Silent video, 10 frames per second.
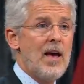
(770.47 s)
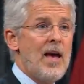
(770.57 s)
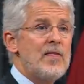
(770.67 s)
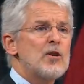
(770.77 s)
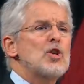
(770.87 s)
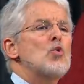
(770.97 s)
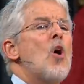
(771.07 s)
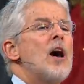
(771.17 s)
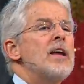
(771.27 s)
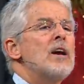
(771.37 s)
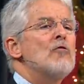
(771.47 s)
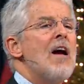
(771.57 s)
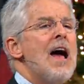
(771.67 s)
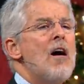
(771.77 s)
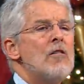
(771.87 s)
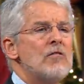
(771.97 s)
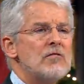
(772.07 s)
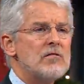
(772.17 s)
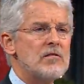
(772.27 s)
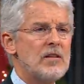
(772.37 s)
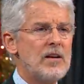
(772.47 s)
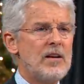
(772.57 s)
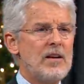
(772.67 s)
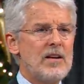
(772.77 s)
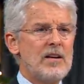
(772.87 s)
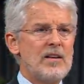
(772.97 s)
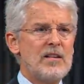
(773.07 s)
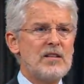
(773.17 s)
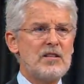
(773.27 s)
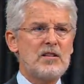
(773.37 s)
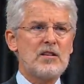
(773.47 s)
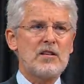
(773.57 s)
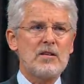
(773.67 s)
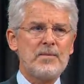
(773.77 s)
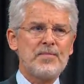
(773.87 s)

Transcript: And they're squatting around this